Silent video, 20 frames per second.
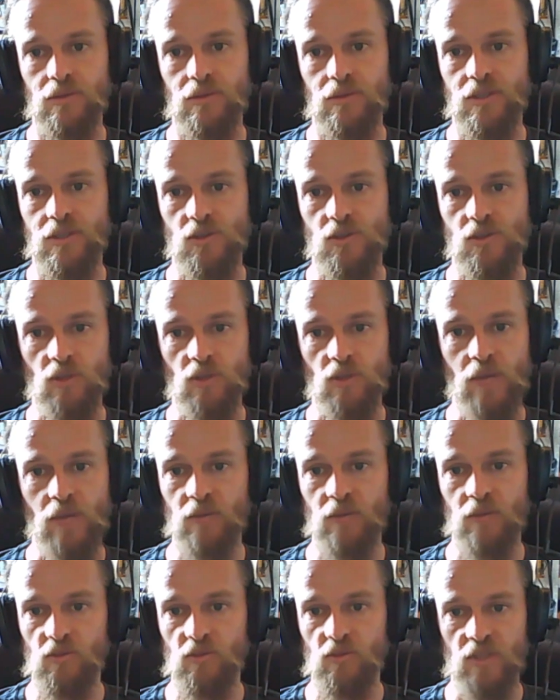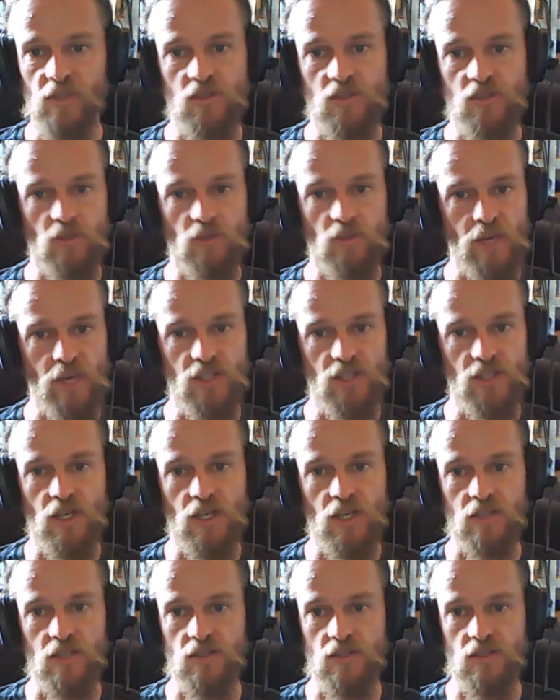it's all about movement, it's all about
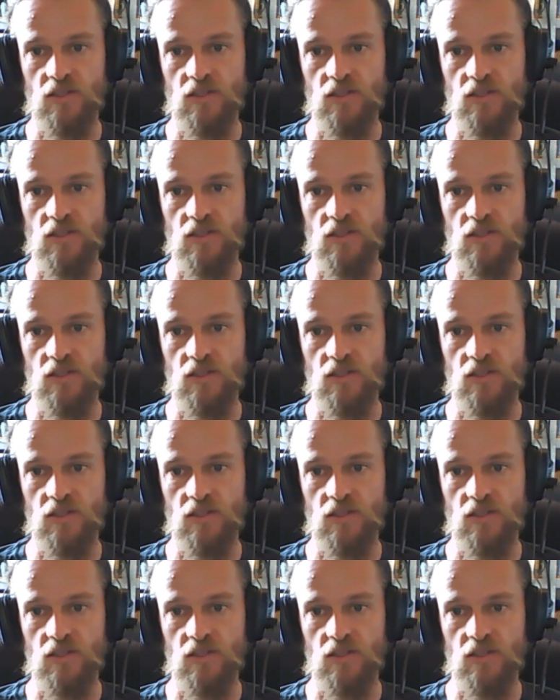charges,